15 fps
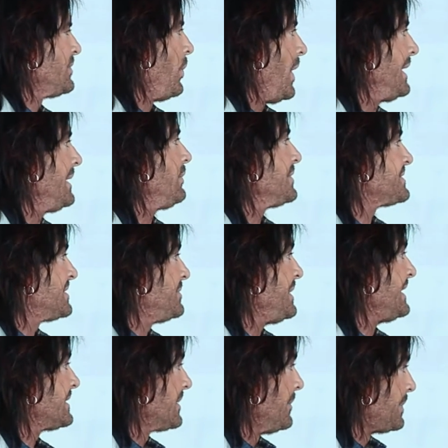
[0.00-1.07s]
One was to be
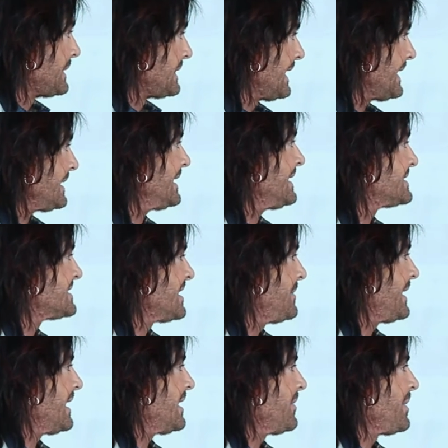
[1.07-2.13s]
completely
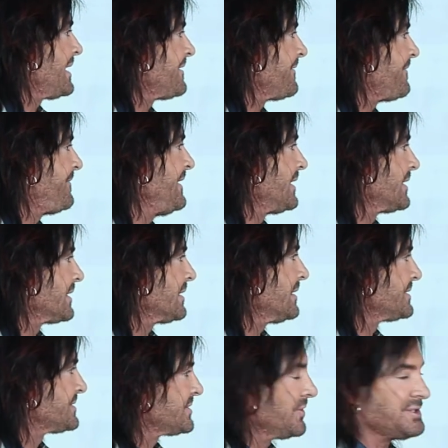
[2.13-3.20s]
intimidated by the fear
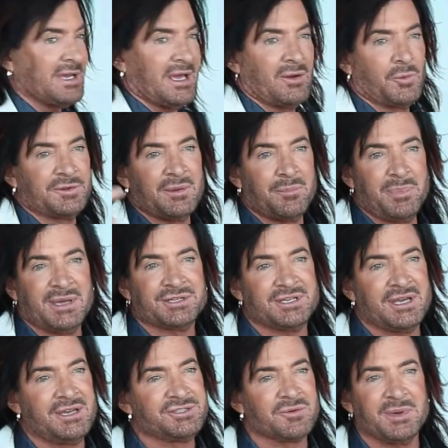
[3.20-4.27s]
associated with the big
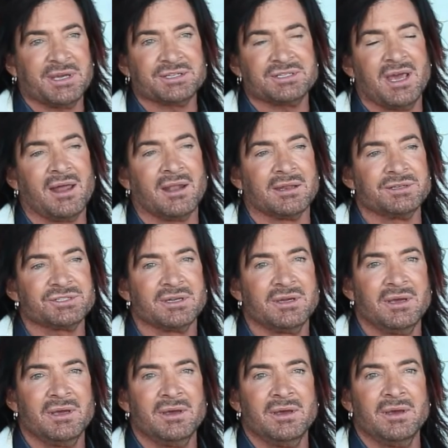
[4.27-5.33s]
change or big challenge.
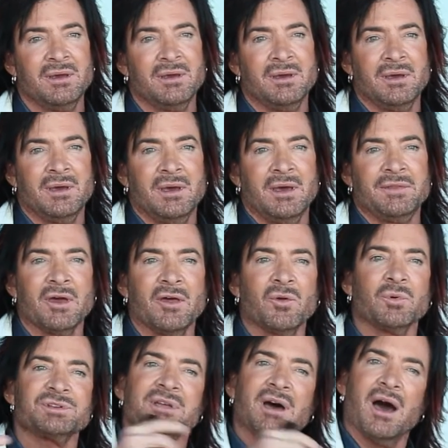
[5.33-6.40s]
The other
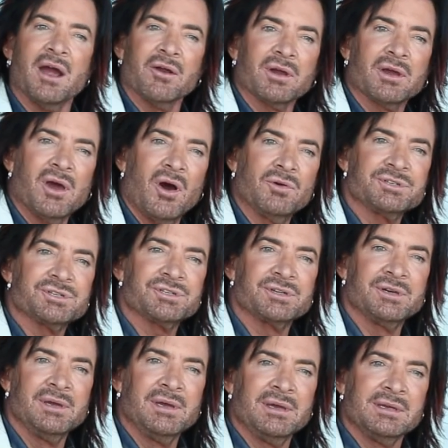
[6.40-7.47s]
was to hire a coach,
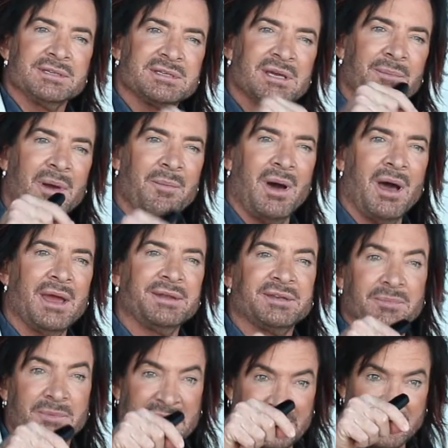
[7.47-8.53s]
set my mind
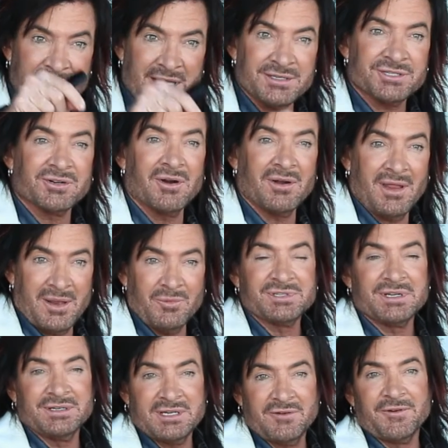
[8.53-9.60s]
to get to that start line, which
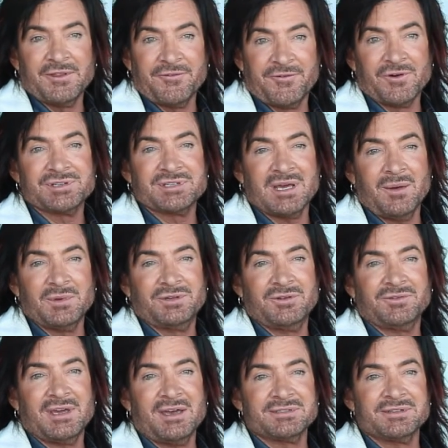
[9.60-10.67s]
I did for the first time in
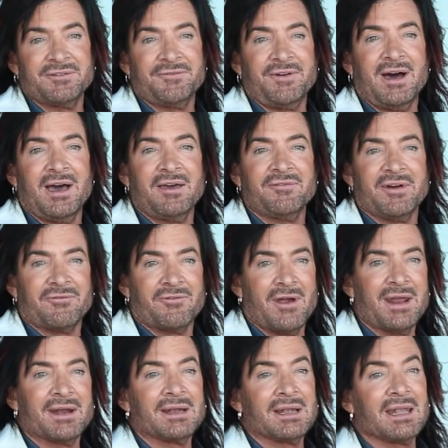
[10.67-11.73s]
2005. I've
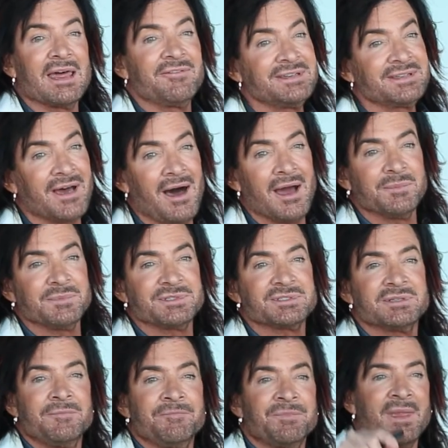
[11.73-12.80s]
ran it 11 times.
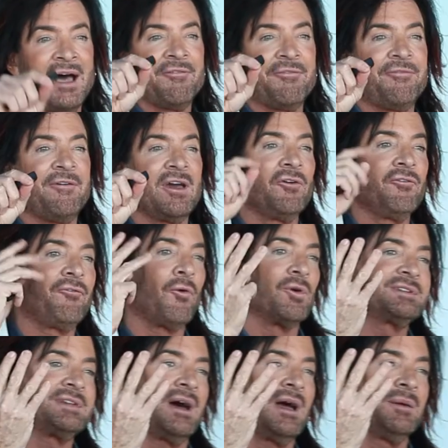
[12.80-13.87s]
I've failed
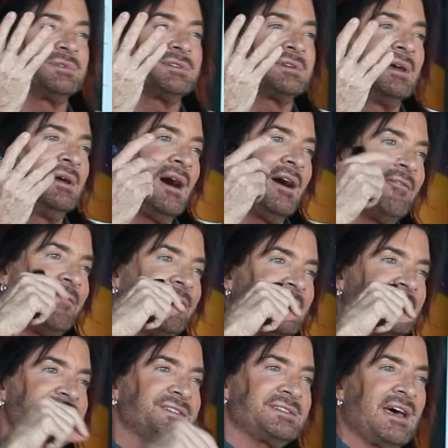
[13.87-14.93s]
4 times. I've
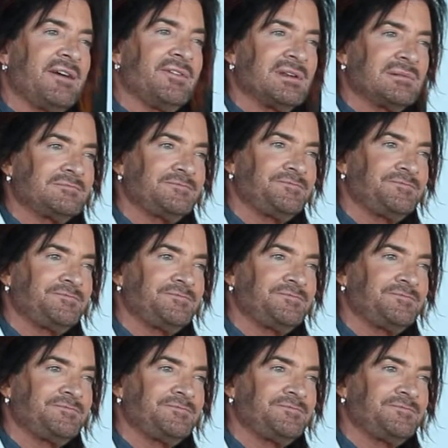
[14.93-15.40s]
finished 7.